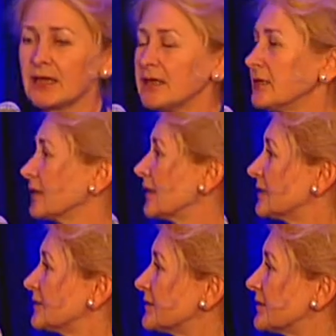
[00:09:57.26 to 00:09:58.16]
In
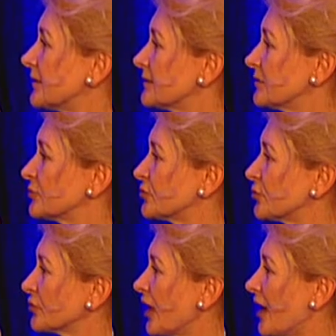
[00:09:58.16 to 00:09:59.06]
cancer cells, you
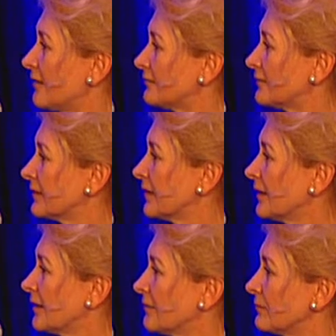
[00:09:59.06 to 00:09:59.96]
don't have
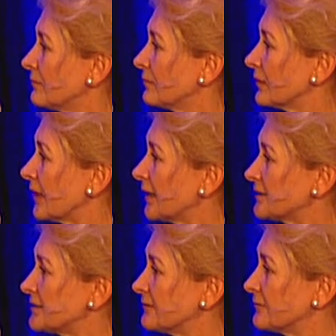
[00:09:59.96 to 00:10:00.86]

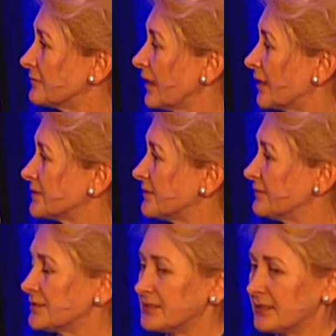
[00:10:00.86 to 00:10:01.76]

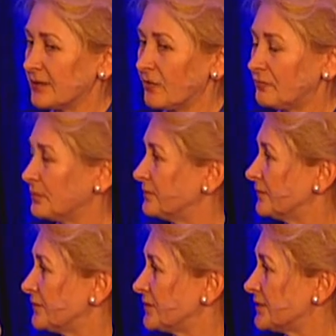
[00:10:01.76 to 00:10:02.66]
activity of
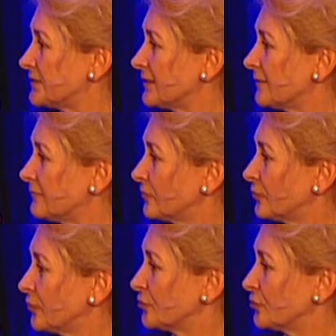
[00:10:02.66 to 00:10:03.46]
P53C. Therefore, you